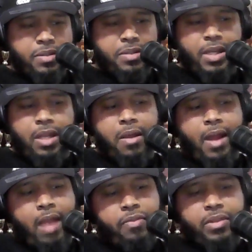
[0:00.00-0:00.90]

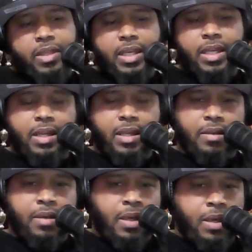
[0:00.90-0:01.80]
stellar athlete,
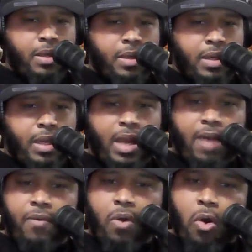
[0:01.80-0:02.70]
and he
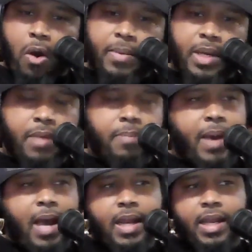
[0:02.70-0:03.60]
never harmed
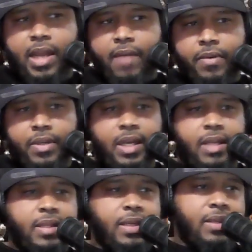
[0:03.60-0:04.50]
anybody, never
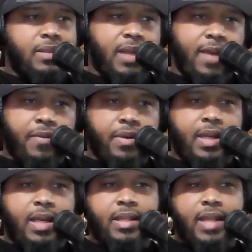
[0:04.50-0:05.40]
done this, never
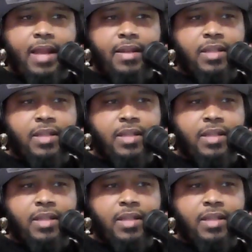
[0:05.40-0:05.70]
done that.